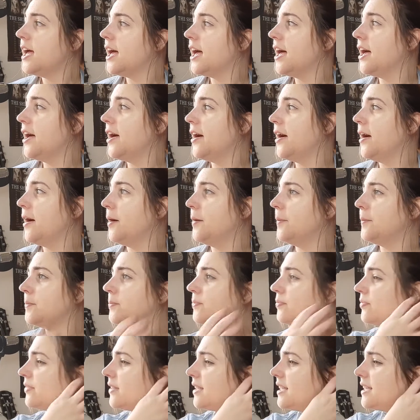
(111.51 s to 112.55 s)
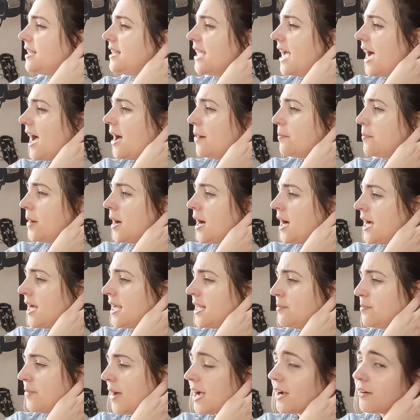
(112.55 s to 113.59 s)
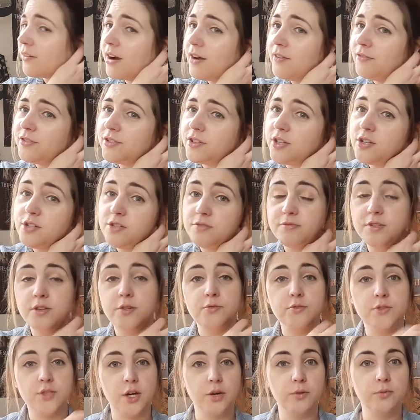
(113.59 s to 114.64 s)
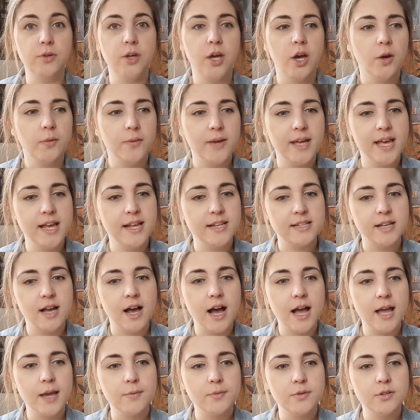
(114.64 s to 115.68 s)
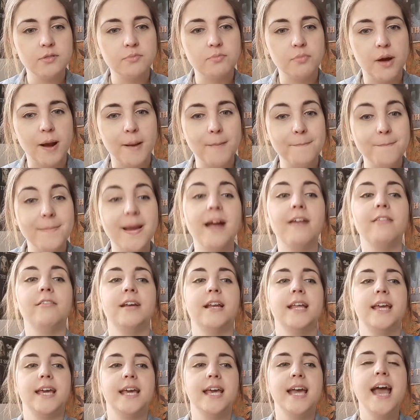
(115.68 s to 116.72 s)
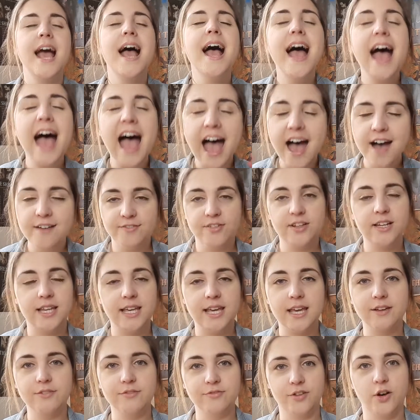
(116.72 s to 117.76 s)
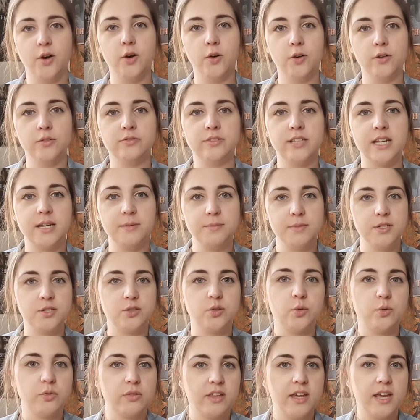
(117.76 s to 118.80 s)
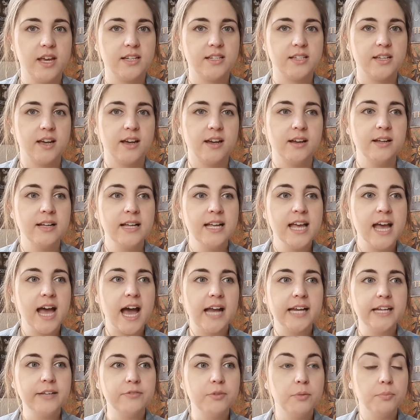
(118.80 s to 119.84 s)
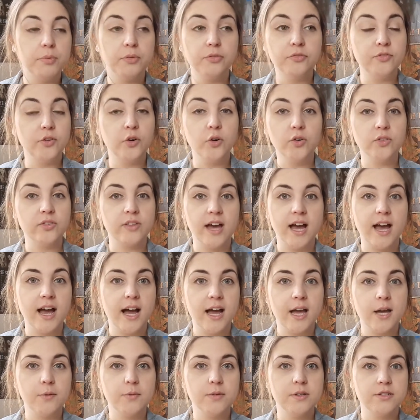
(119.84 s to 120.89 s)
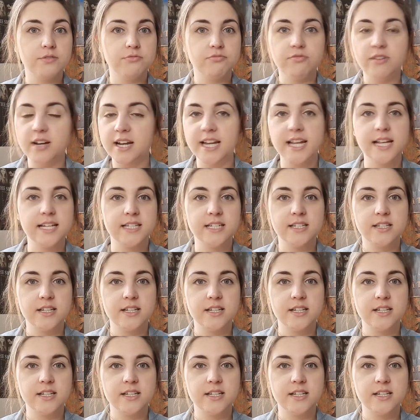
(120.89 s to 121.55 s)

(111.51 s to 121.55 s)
Yeah, my background, for those of you who don't know, is I was primarily heavily involved in musical theatre. And even before that, I was really into